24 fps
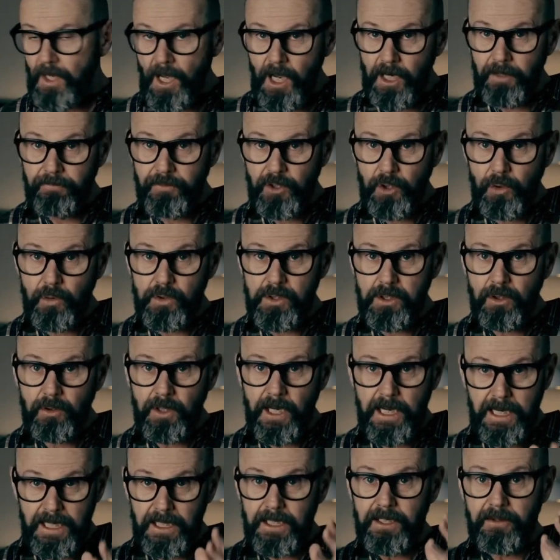And of course,
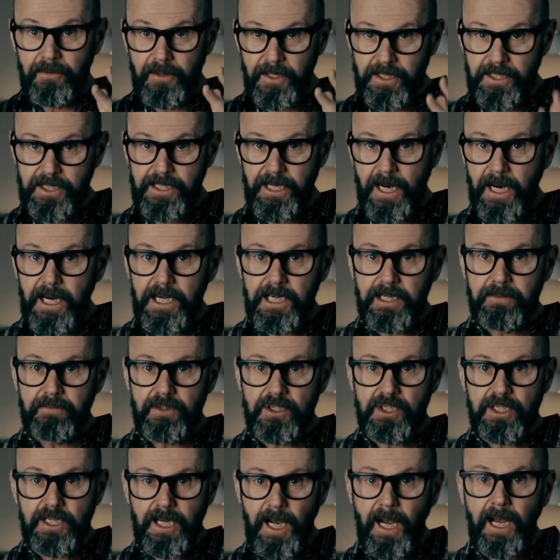look, the dative
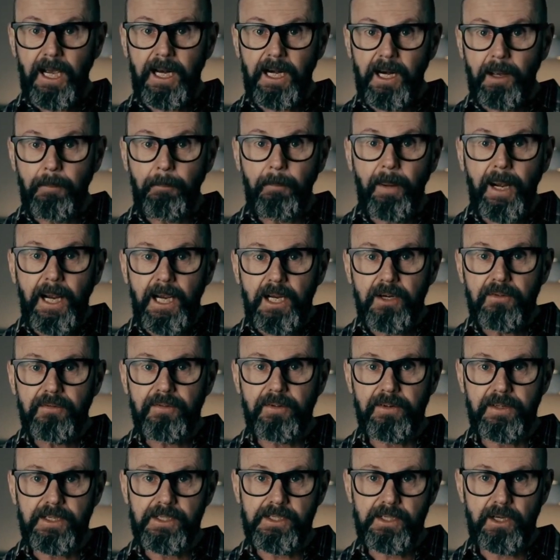is tailor-made
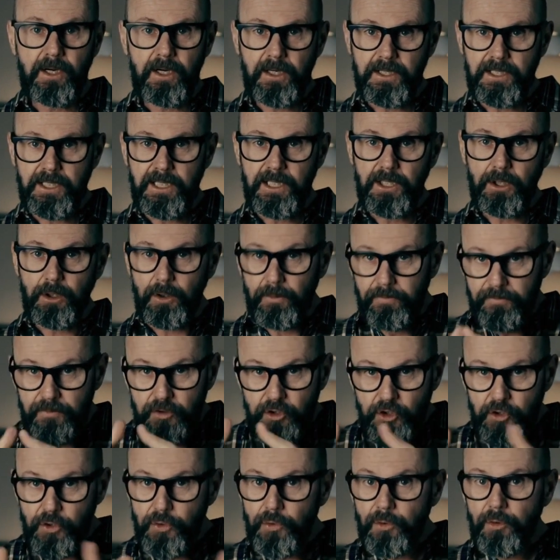for this idea
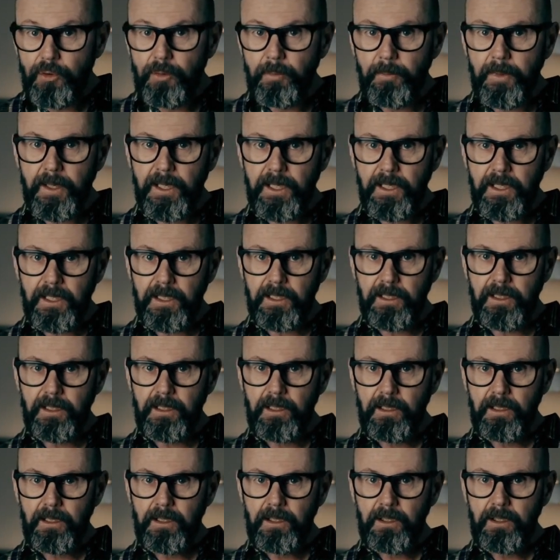of to me.
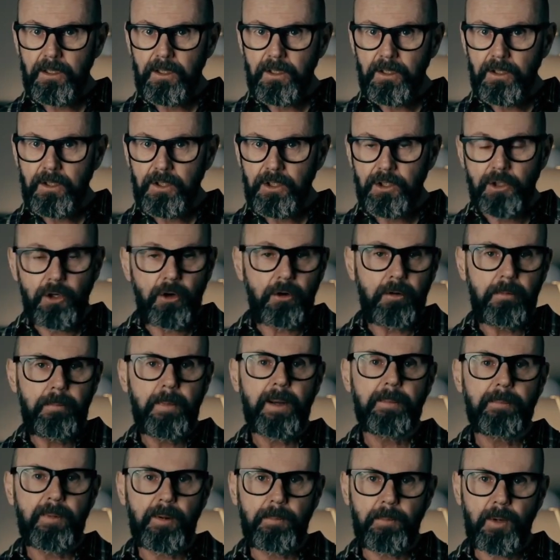You'll
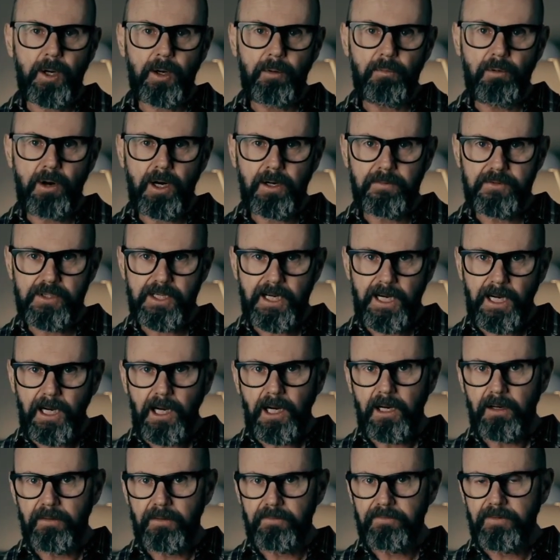remember my wife's
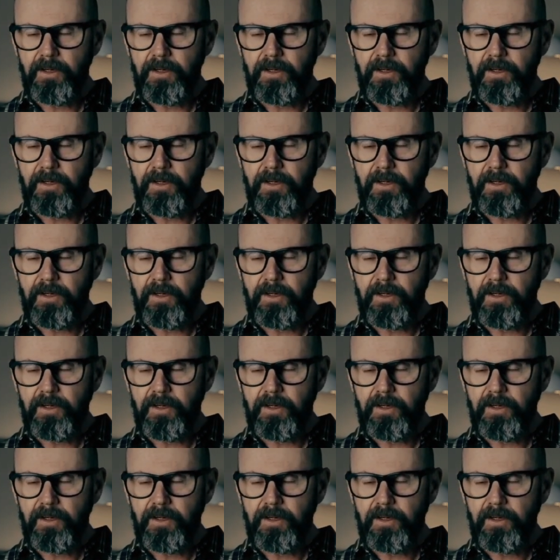car